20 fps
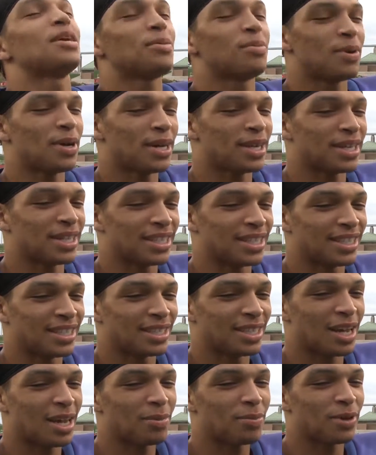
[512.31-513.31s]
I'll probably,
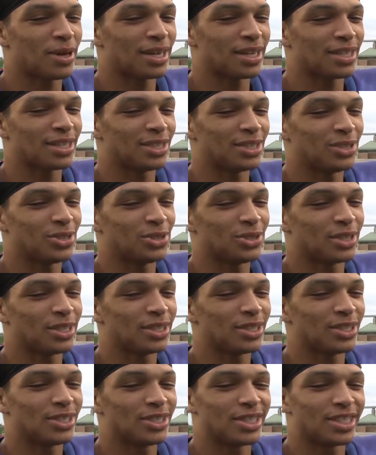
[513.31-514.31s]
I'll probably do a
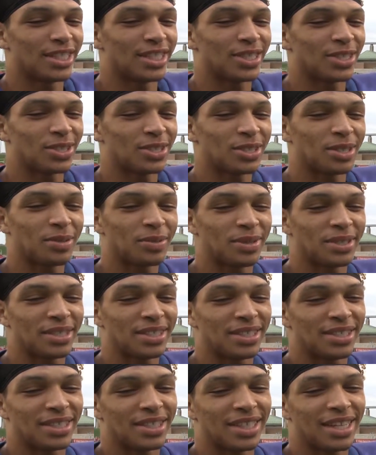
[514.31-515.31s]
little jig or
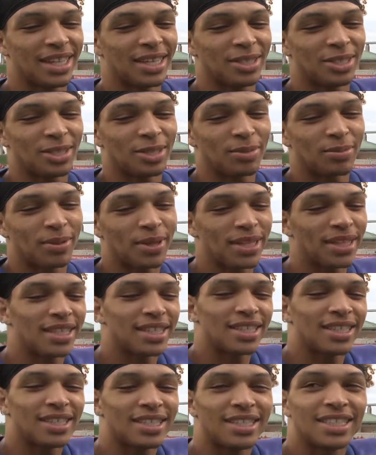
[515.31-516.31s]
something. You know, I'll just
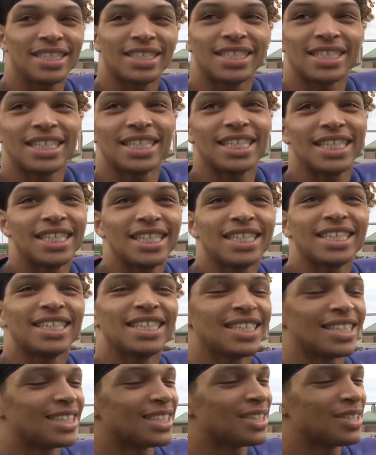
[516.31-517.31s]
probably get a little
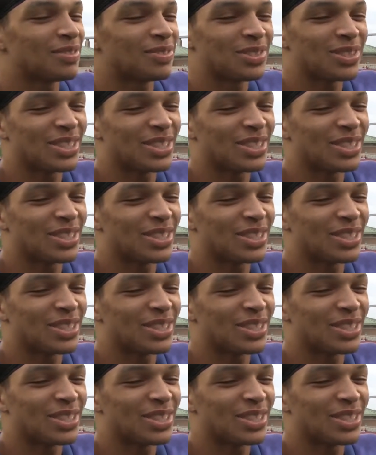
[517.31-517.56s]
lean and stuff.